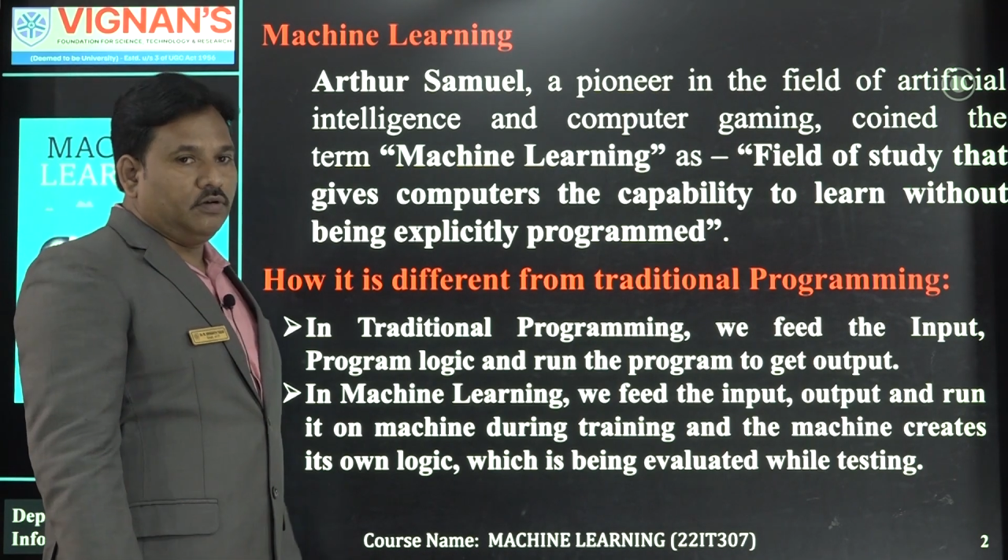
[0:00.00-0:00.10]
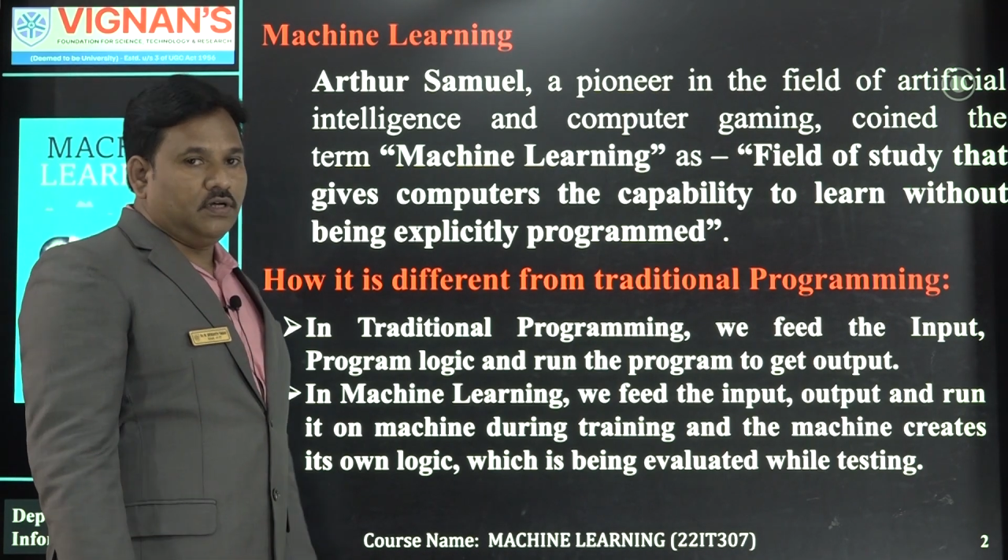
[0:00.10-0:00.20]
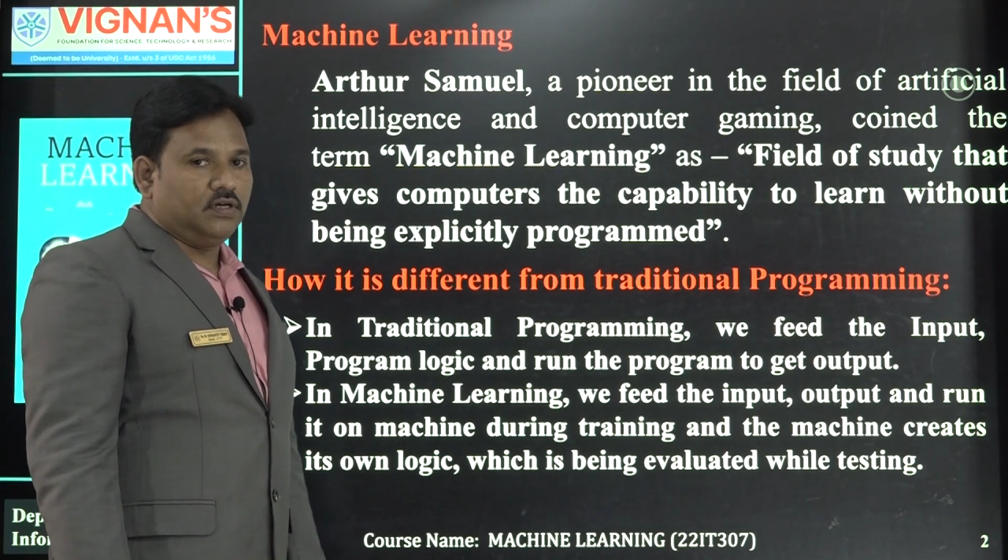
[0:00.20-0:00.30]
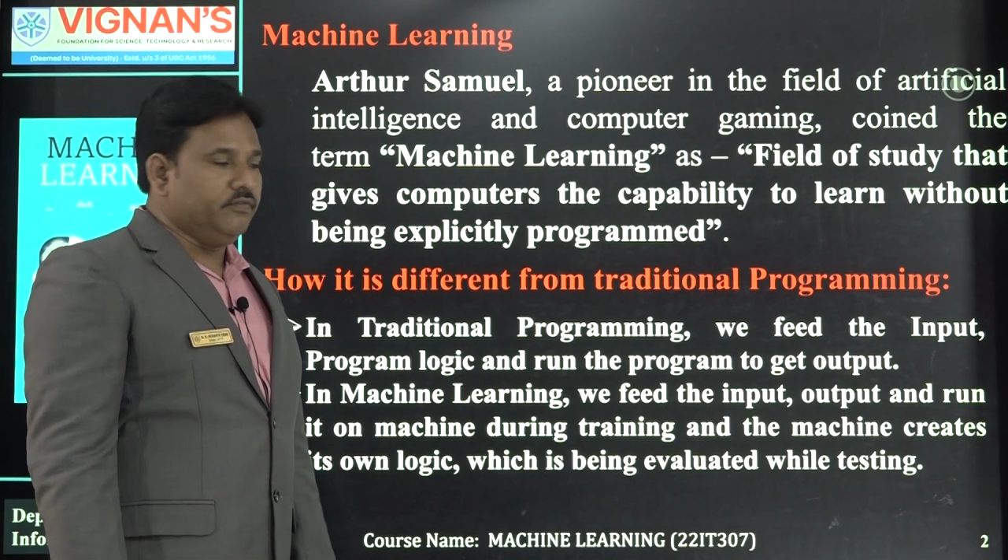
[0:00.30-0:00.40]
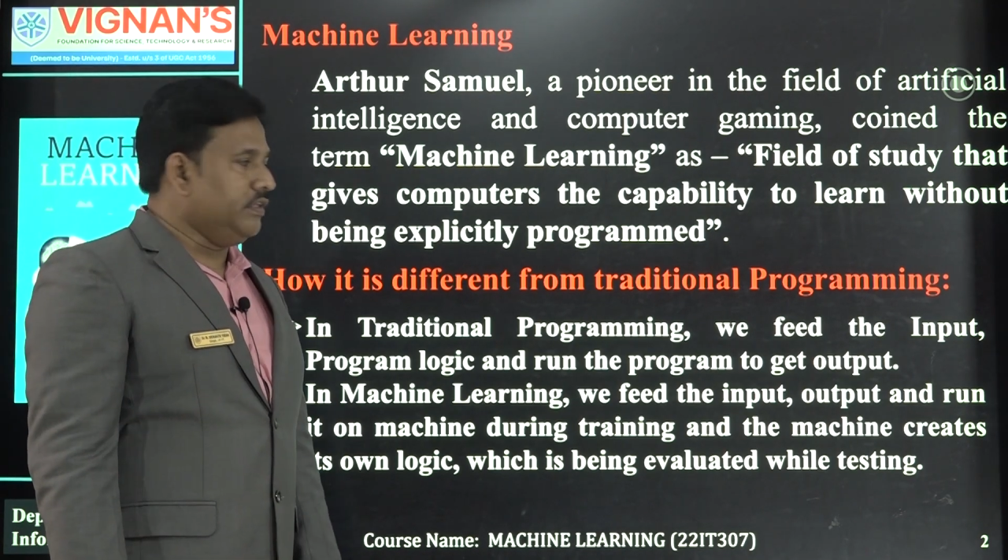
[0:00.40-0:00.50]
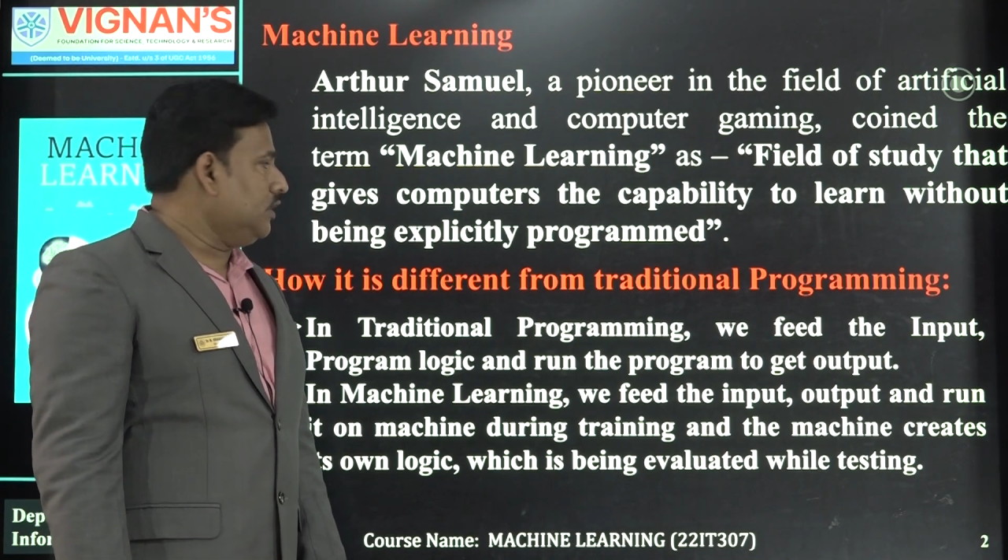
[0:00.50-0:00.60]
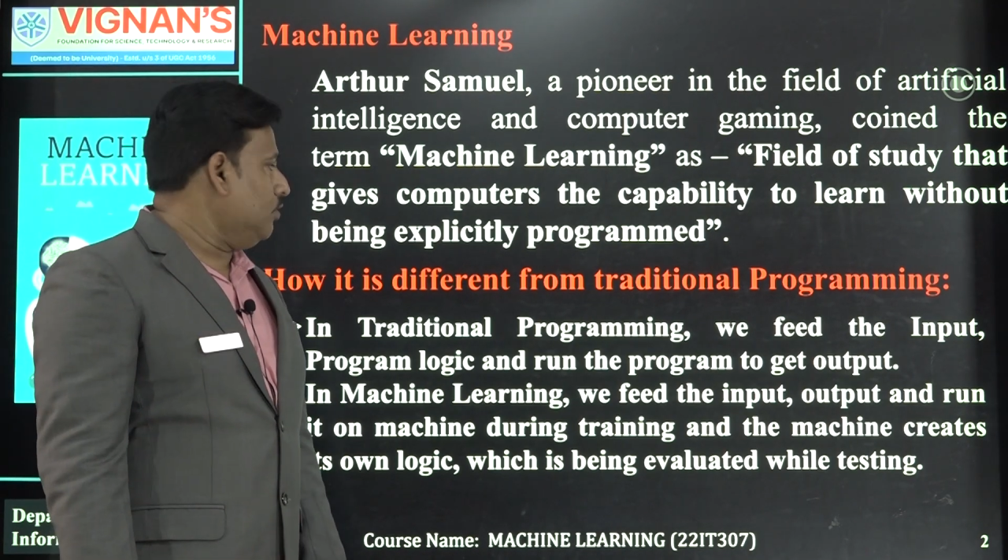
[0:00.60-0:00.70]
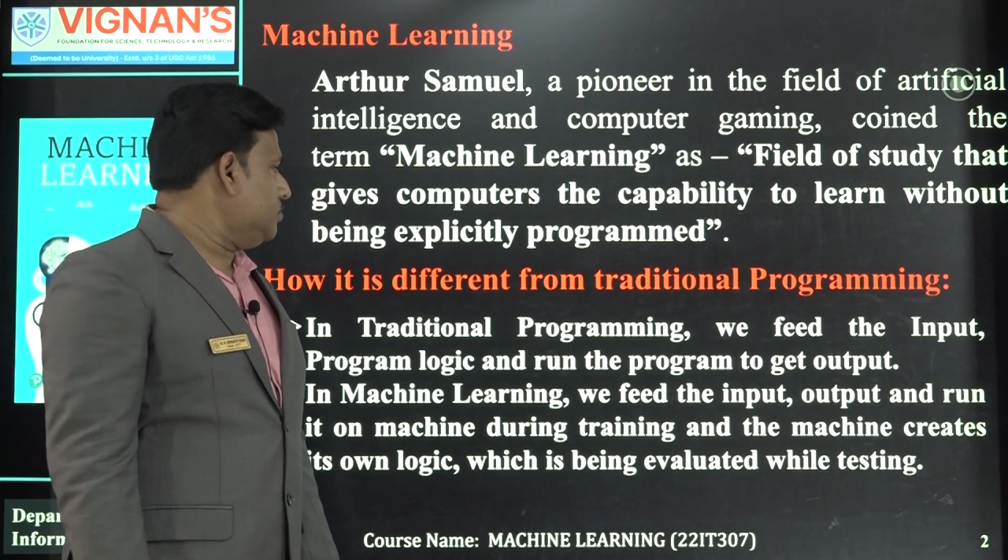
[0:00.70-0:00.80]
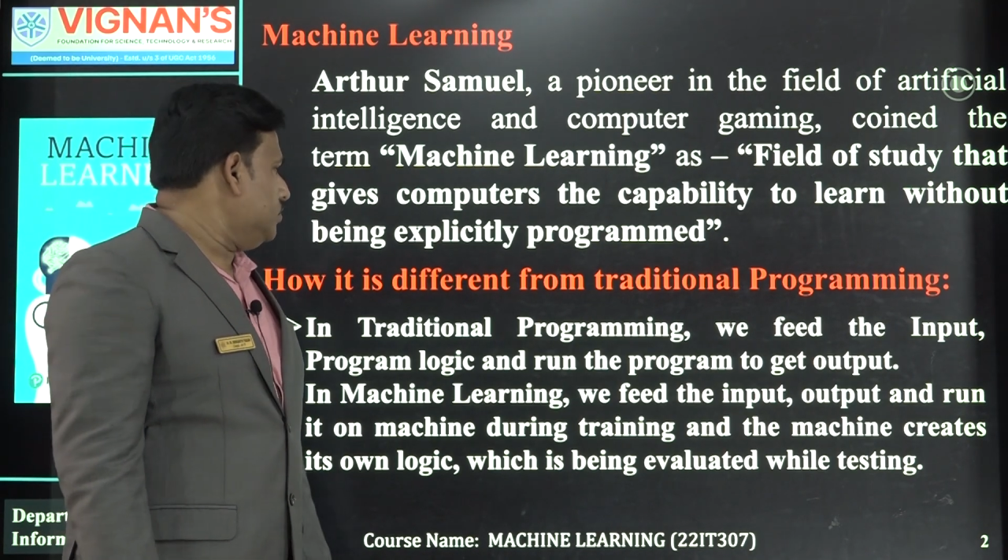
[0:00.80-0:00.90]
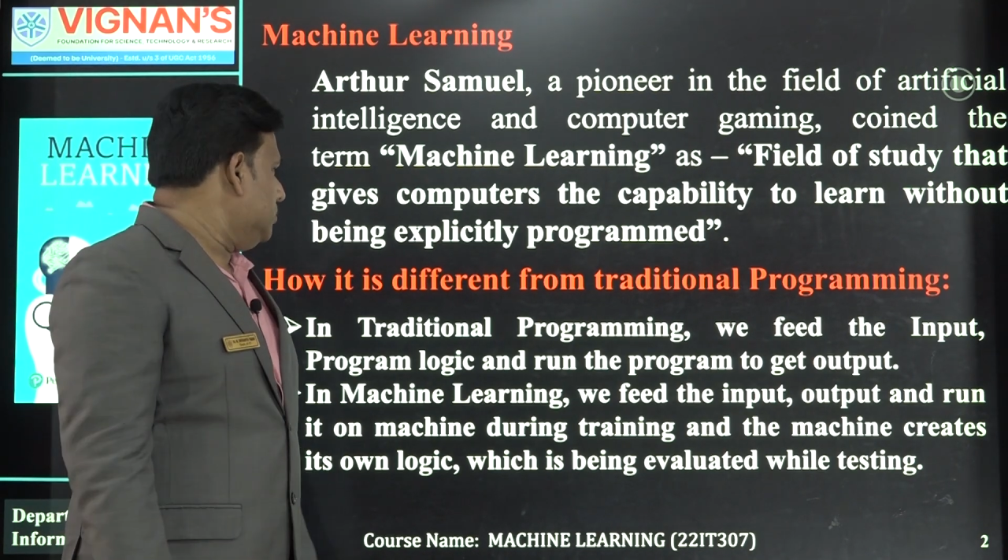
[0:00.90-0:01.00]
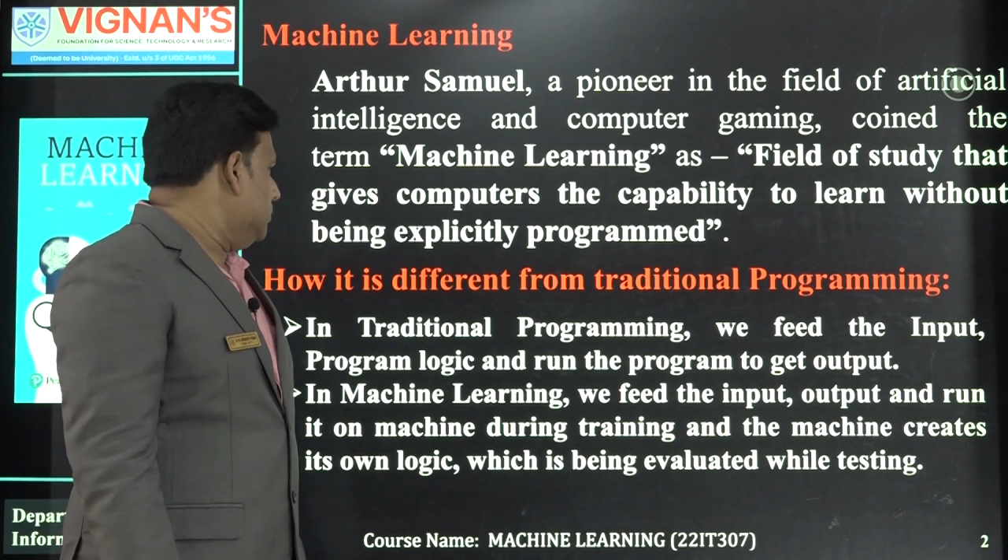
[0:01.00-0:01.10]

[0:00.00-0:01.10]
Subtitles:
learn without